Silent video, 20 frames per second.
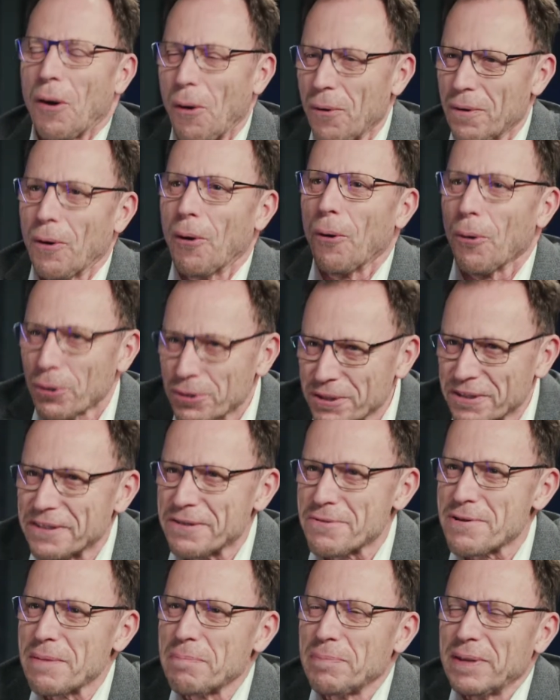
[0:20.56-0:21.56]

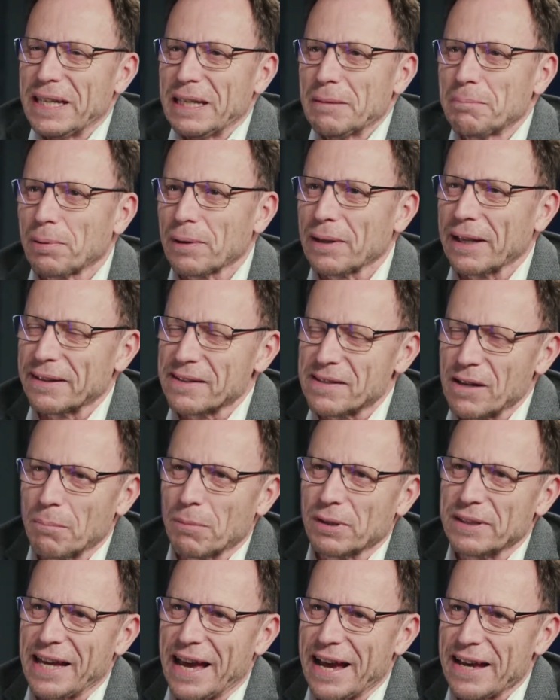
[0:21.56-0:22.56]
ordinary people, and
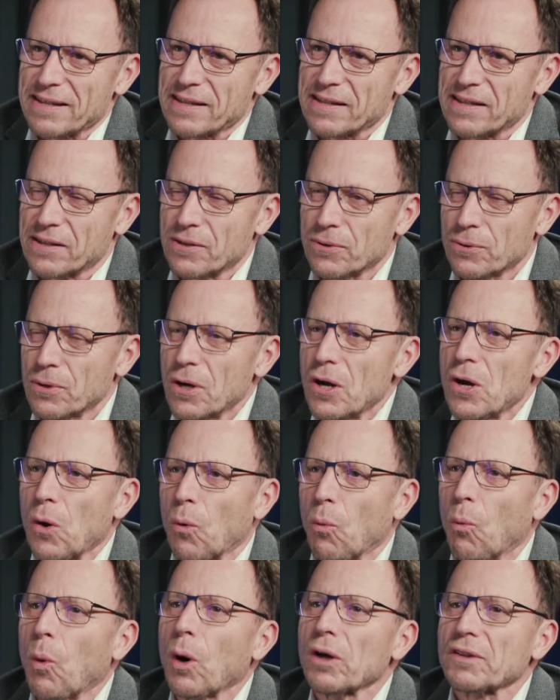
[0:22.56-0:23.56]
somebody asks you,
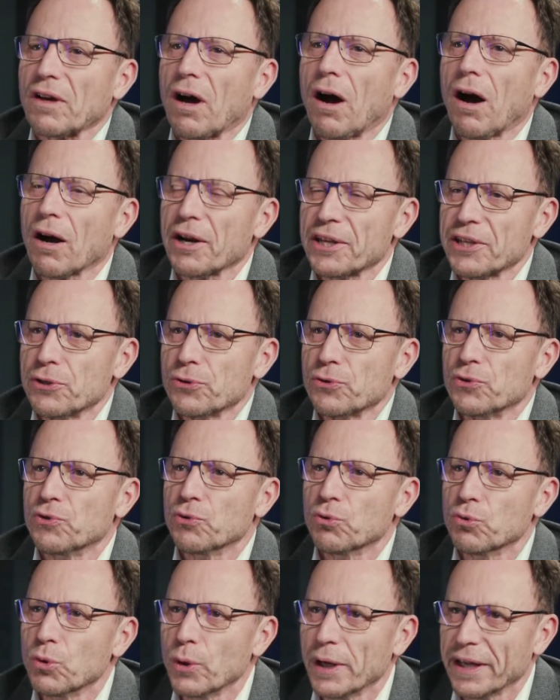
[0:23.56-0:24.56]
what are you
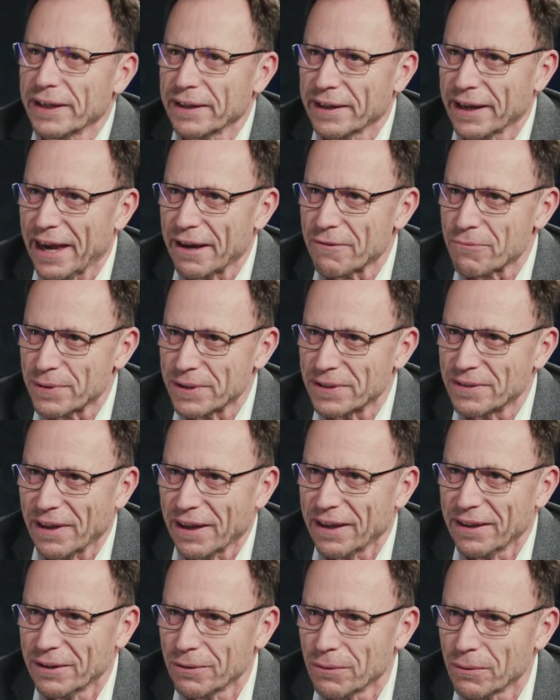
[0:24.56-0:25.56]
doing every
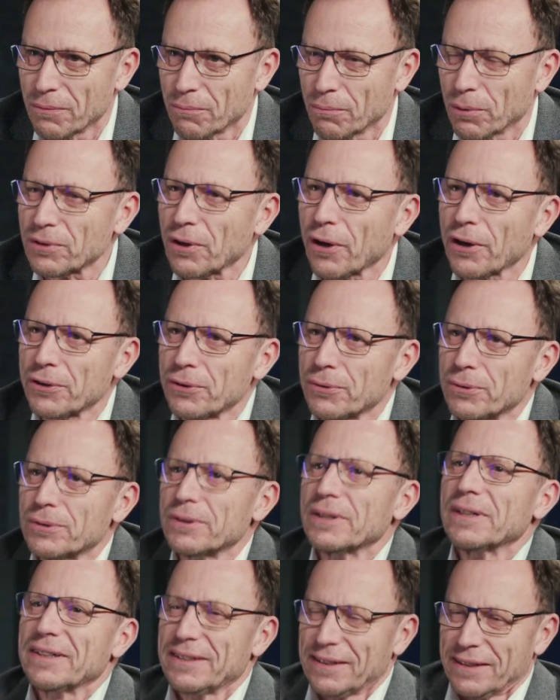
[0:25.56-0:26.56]
day? What are
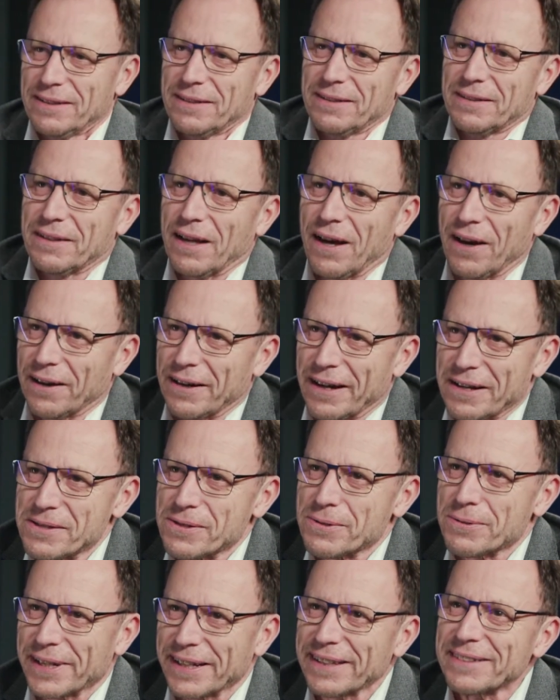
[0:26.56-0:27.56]
you
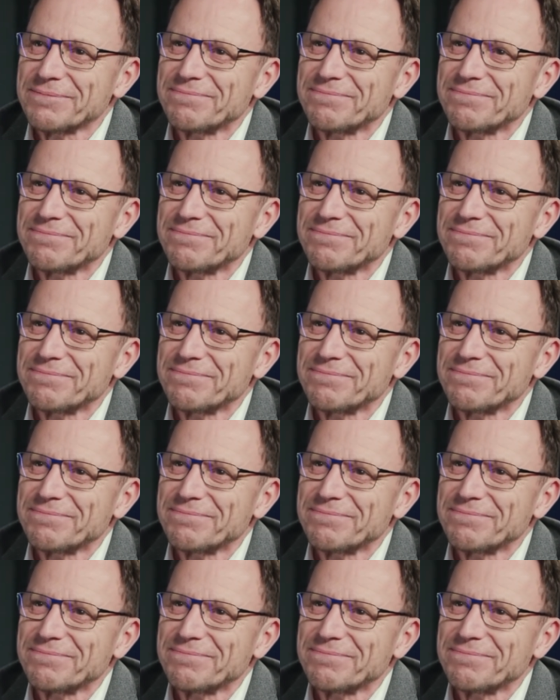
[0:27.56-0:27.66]
answering?